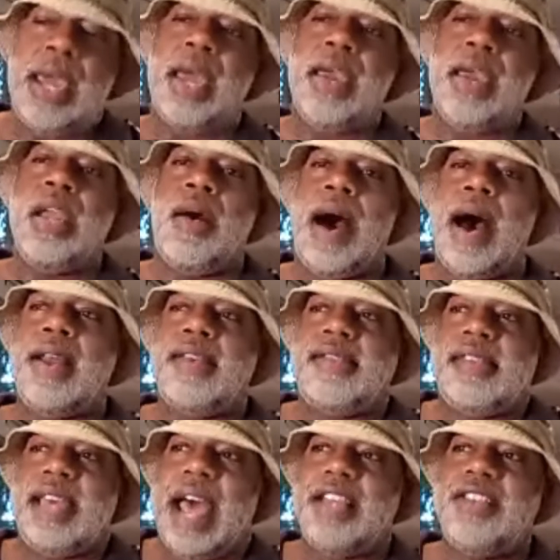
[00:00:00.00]

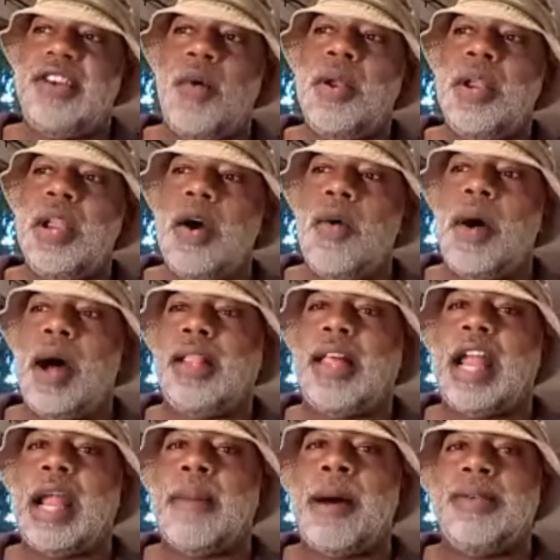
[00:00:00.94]
honestly, I don't know a
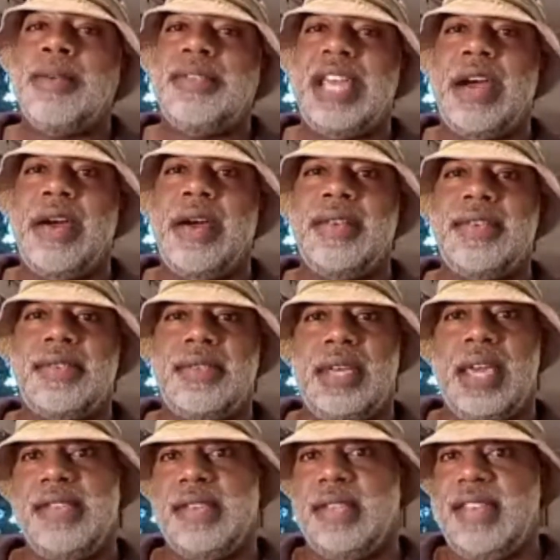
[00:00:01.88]
lot about Terrance.
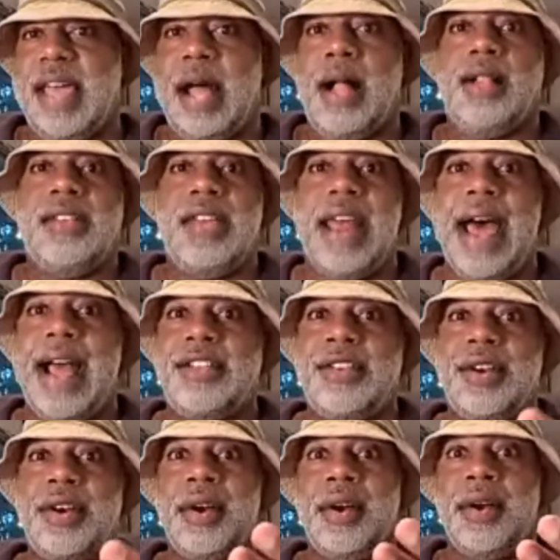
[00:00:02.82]
He's a talented
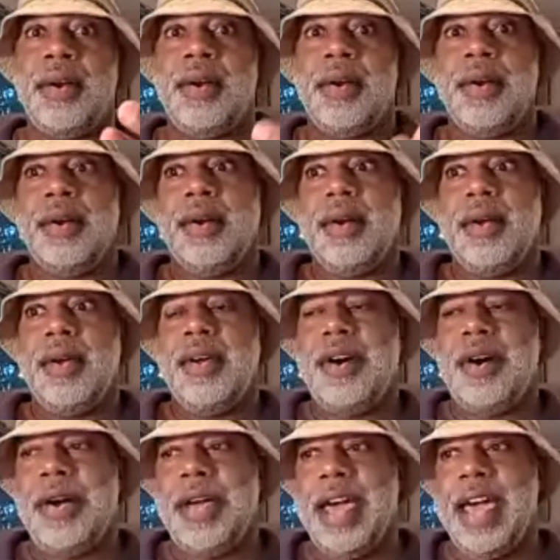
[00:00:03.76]
actor.
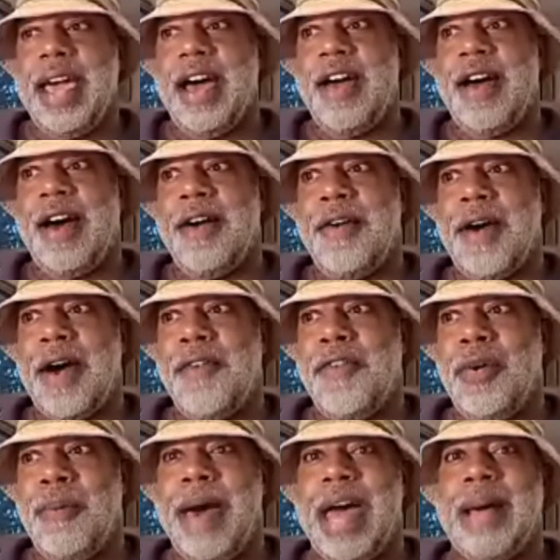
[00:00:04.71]
Okay. I
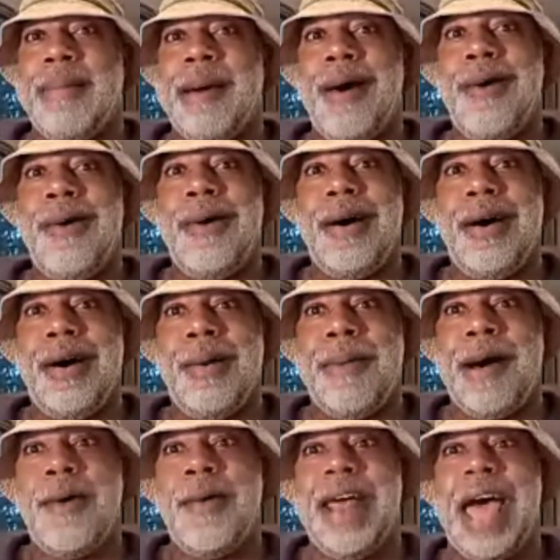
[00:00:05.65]
feel bad about
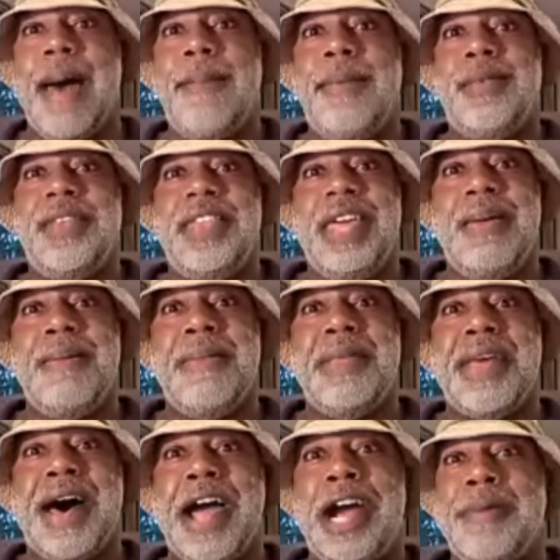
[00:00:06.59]
what happened with him in
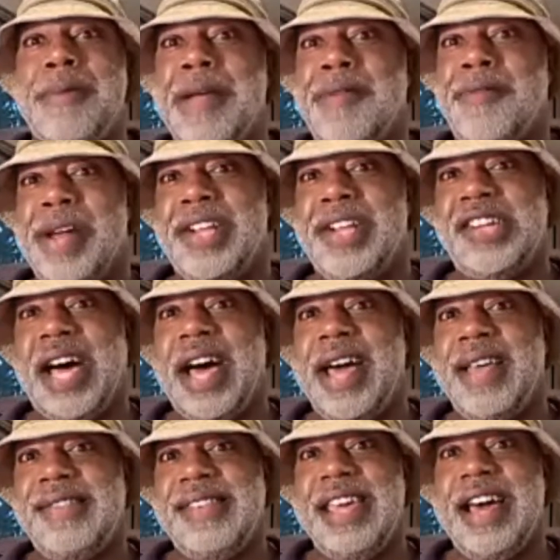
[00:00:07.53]
the Iron Man
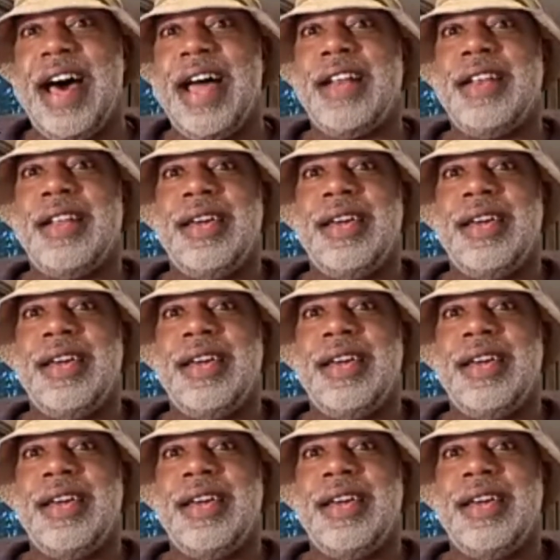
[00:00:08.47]
franchise. He got,